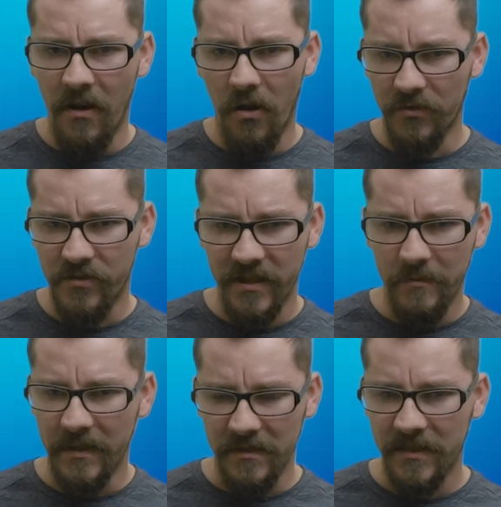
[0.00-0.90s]
altering
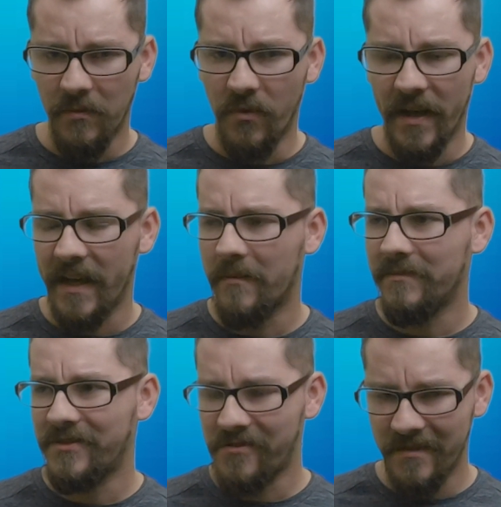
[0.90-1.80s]
them in some way.
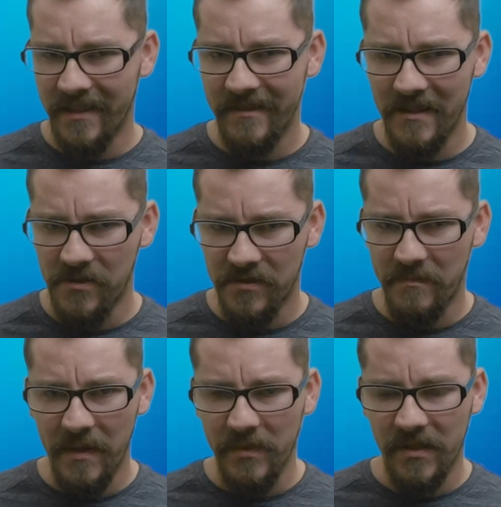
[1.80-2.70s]
I'm sure that there's
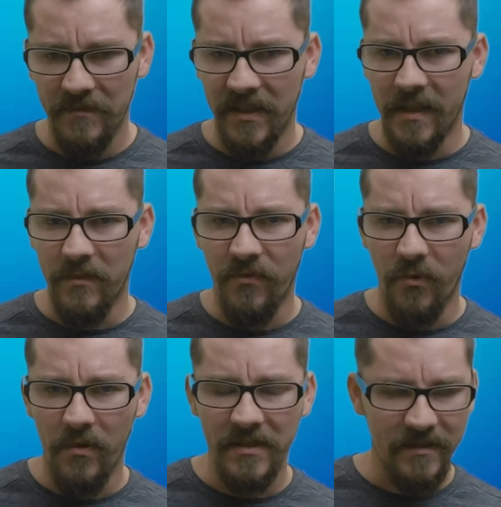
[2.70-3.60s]
people that have done that
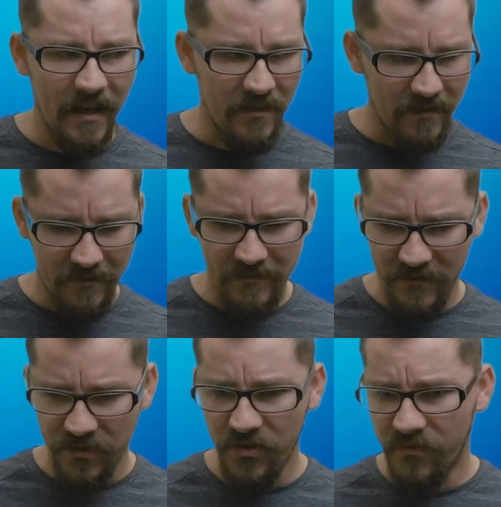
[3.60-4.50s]
before. It's not
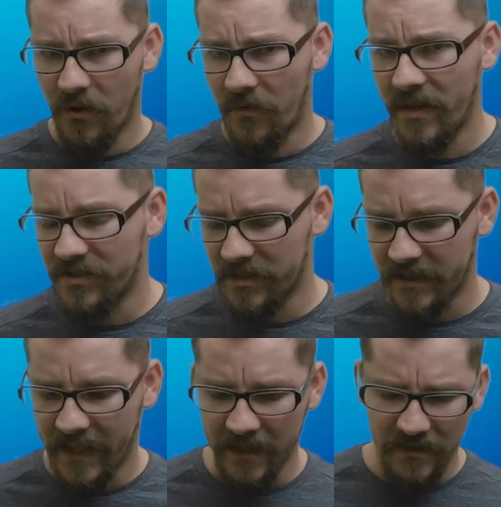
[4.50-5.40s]
too far-fetched to say.